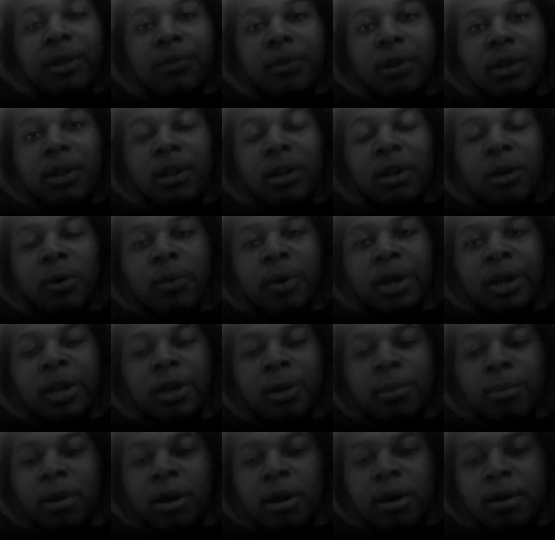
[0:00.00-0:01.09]
who live in a low
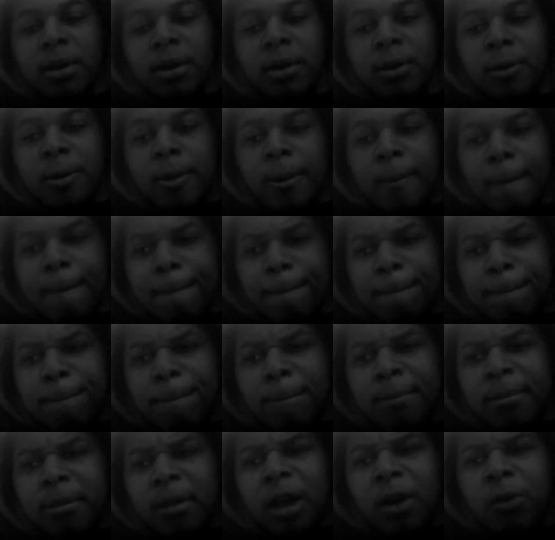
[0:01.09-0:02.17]
income area,
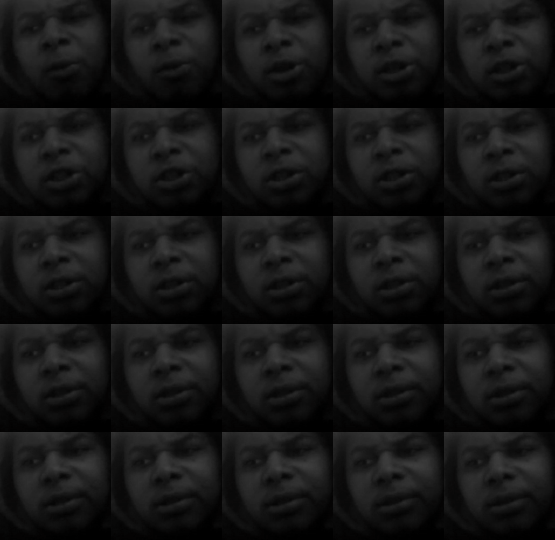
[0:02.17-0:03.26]
I went
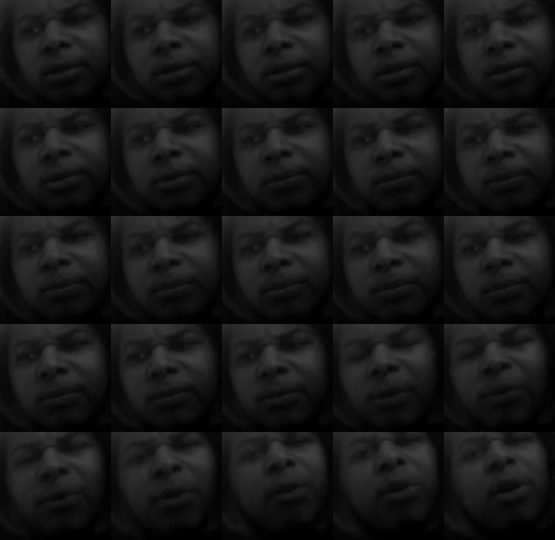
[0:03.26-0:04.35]
to
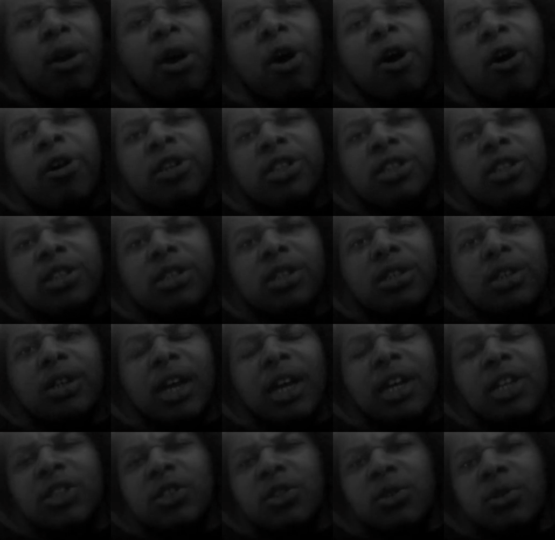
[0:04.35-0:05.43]
a very harsh
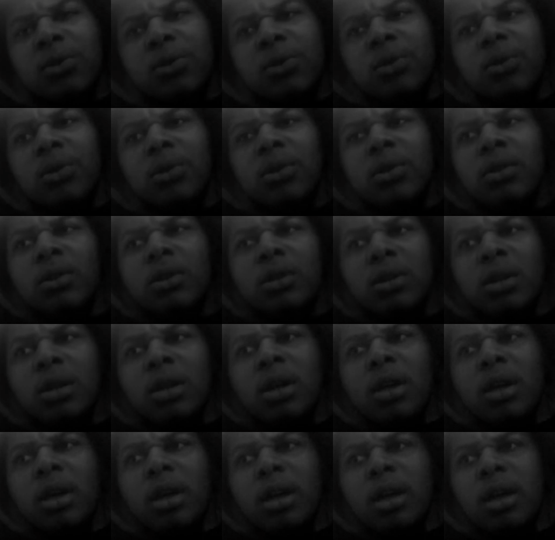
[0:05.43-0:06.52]
high school
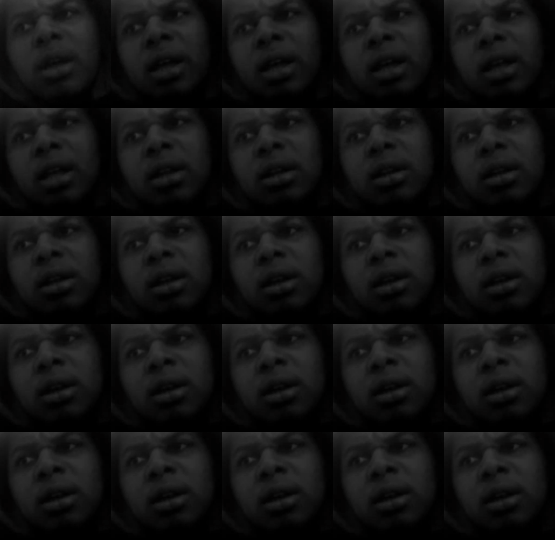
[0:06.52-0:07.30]
and